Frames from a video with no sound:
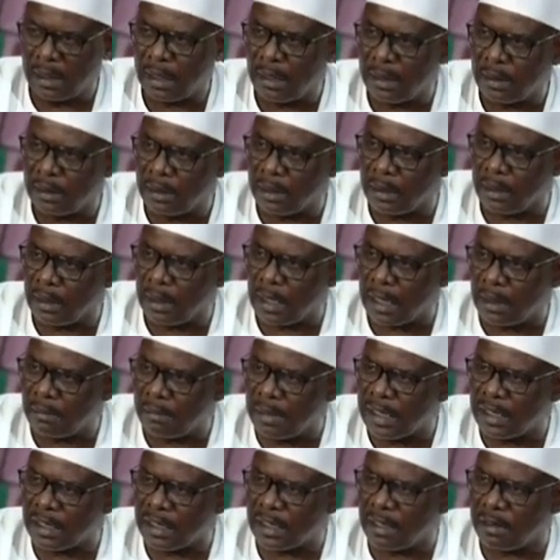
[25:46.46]
the
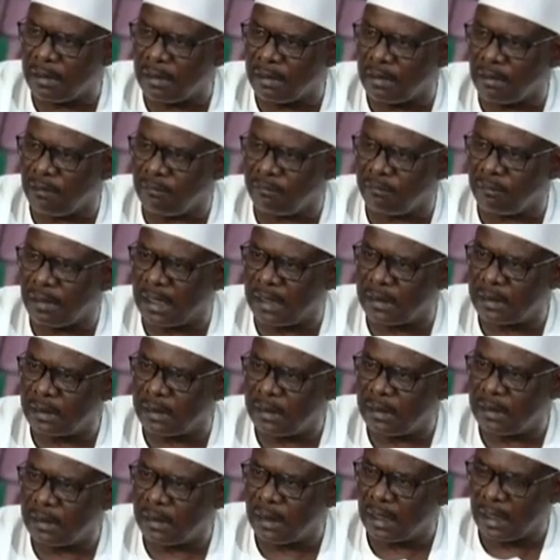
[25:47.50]
American
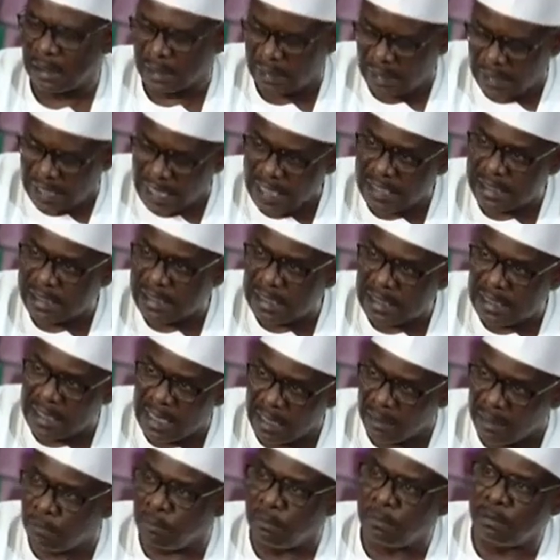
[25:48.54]
government right
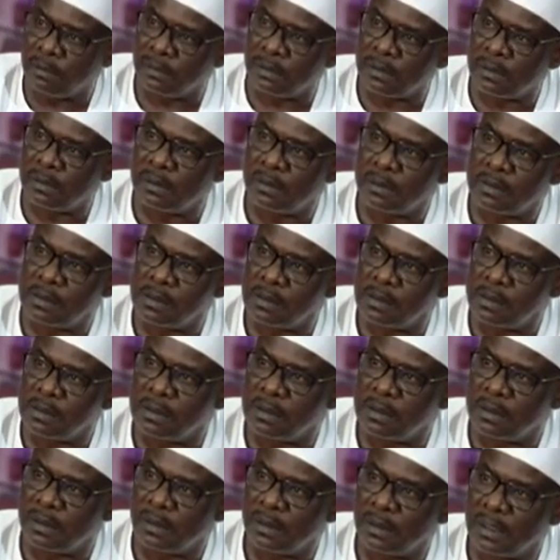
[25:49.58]
now
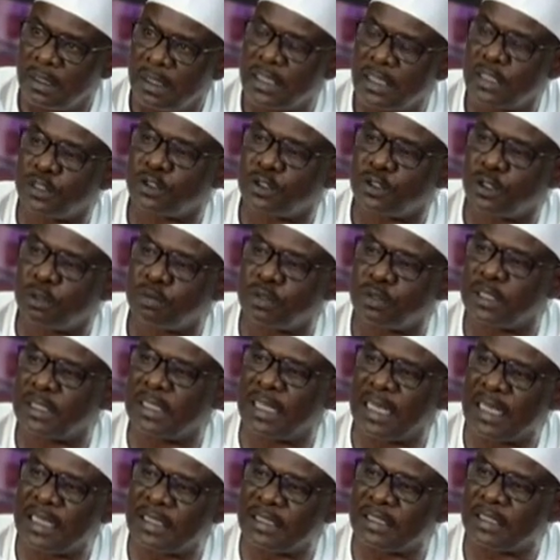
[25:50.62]
is
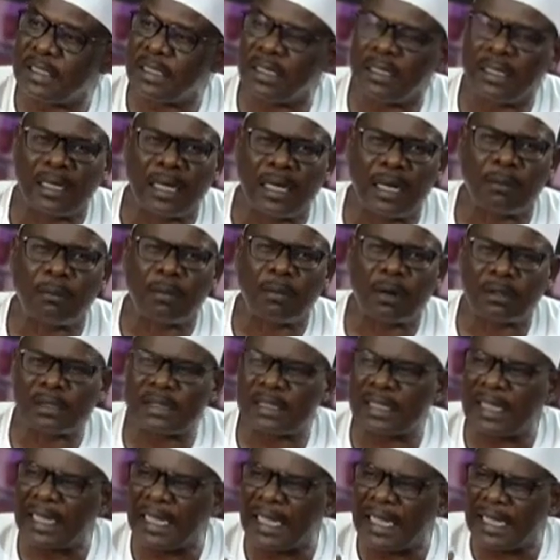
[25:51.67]
subsidizing
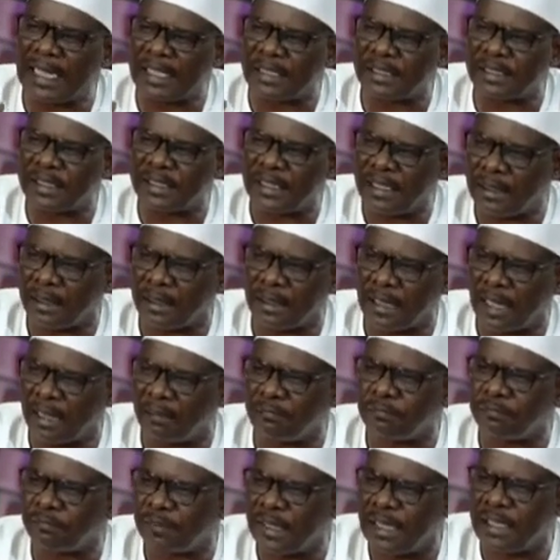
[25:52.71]
about 18,
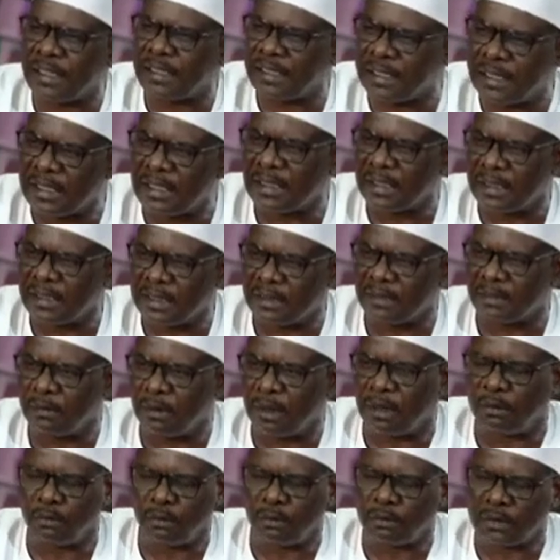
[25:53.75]
have 18, inter,
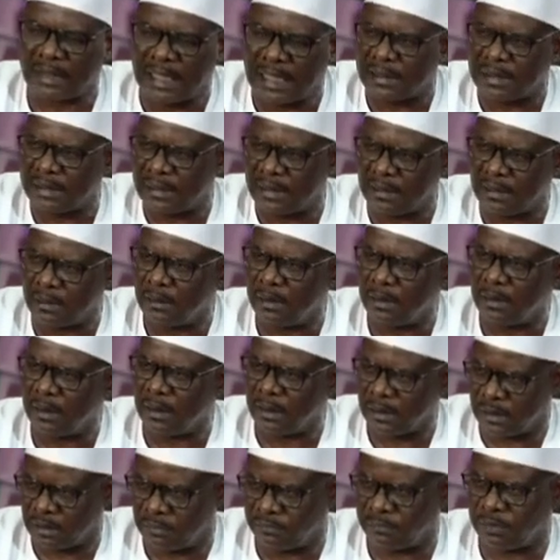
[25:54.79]
no, 13
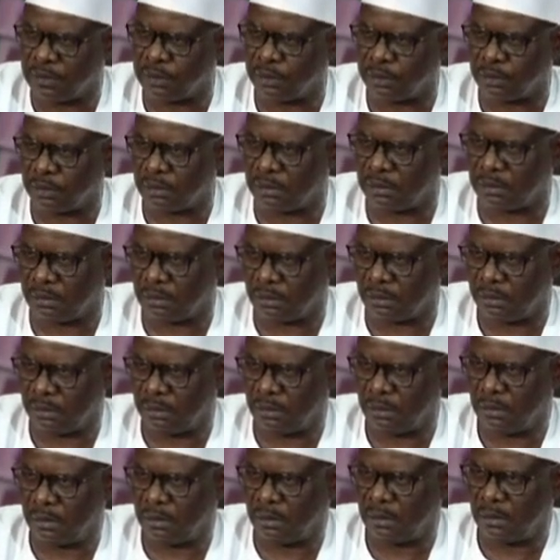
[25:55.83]
interventions,
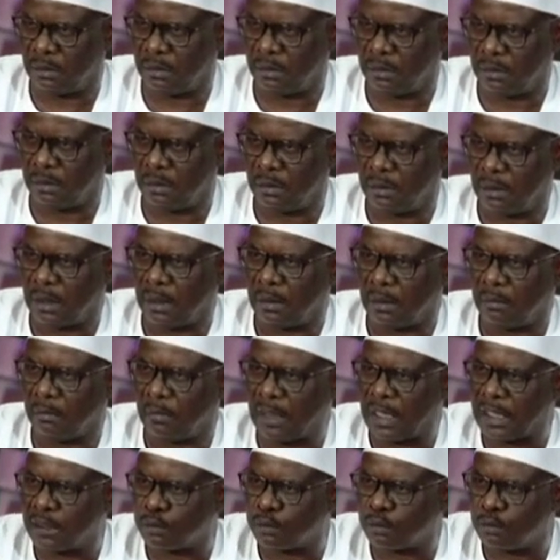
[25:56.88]

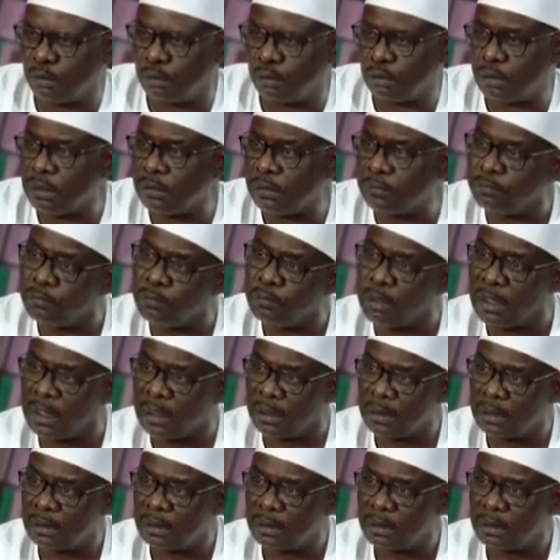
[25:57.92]
excluding fuel.